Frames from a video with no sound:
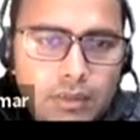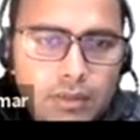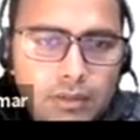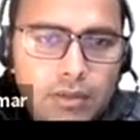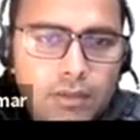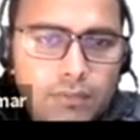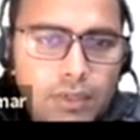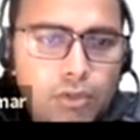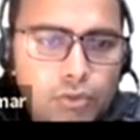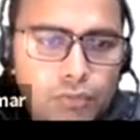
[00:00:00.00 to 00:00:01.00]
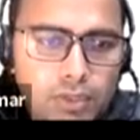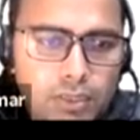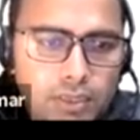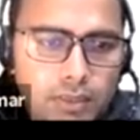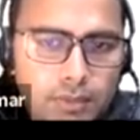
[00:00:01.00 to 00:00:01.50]
Curve outward,
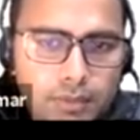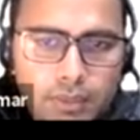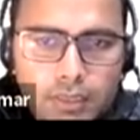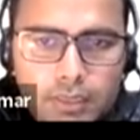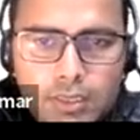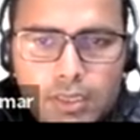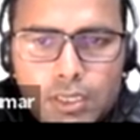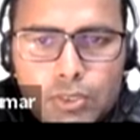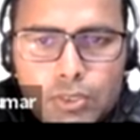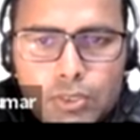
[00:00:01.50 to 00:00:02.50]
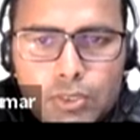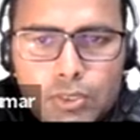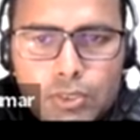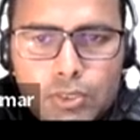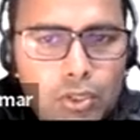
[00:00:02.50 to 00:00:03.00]
right? So this is
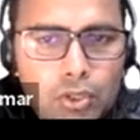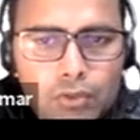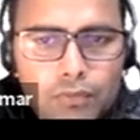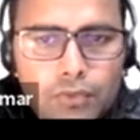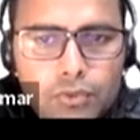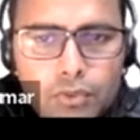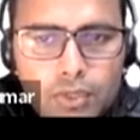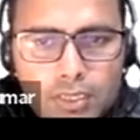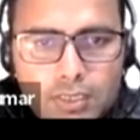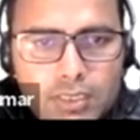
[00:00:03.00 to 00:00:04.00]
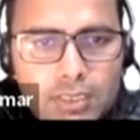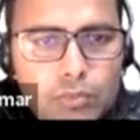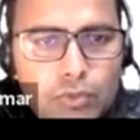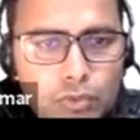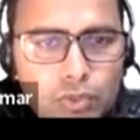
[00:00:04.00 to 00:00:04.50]
what top view. Okay, let's see
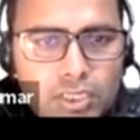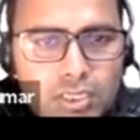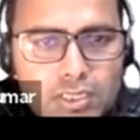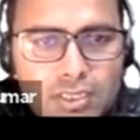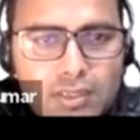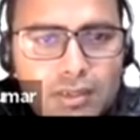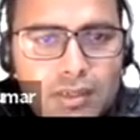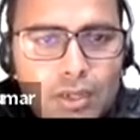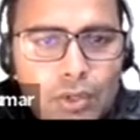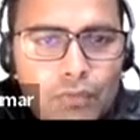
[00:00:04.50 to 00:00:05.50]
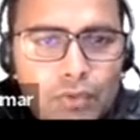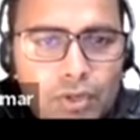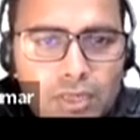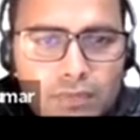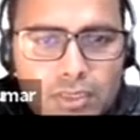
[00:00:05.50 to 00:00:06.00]
more questions here. For
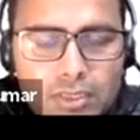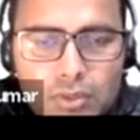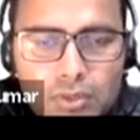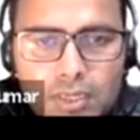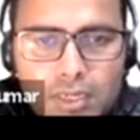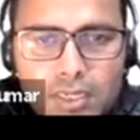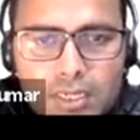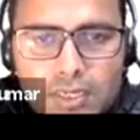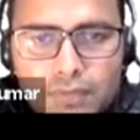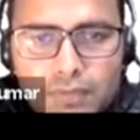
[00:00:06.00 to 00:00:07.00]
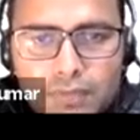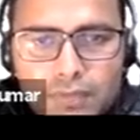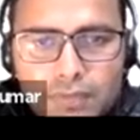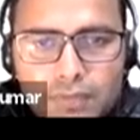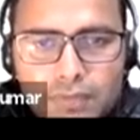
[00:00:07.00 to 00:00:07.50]
given solid, identify the
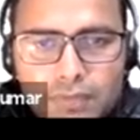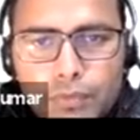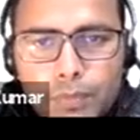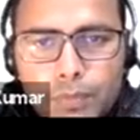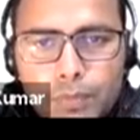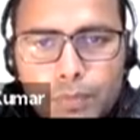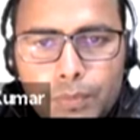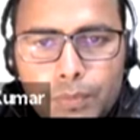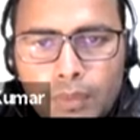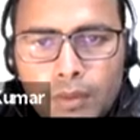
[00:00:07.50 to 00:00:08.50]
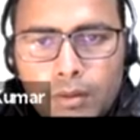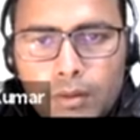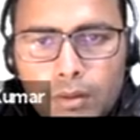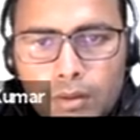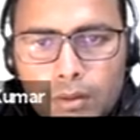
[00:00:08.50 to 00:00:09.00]
top view,
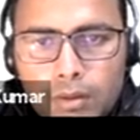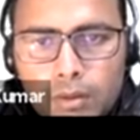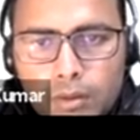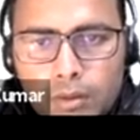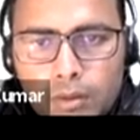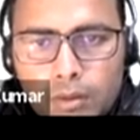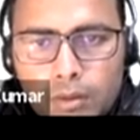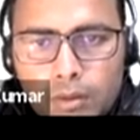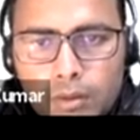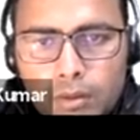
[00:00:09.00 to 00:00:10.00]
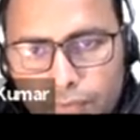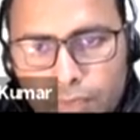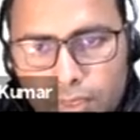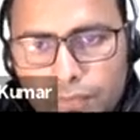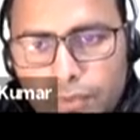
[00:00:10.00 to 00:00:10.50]
uh, top view,
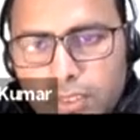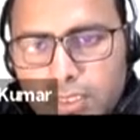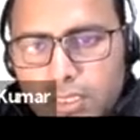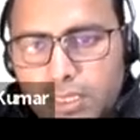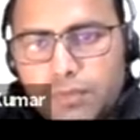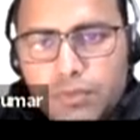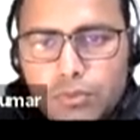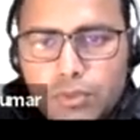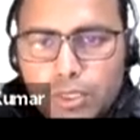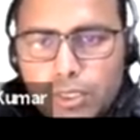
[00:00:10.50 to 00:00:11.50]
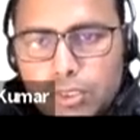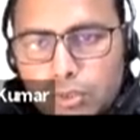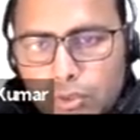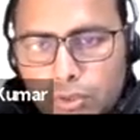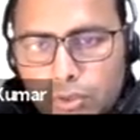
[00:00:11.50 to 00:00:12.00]
front view, and side view. So
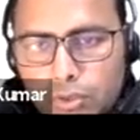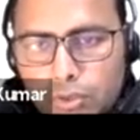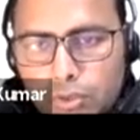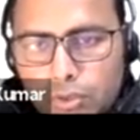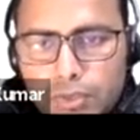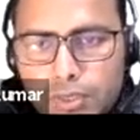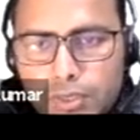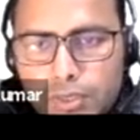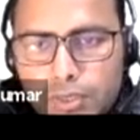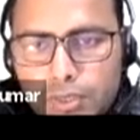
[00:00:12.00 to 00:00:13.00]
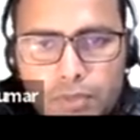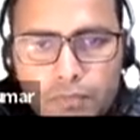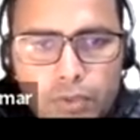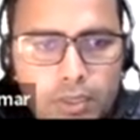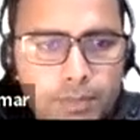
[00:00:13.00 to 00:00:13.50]
top view here will be what?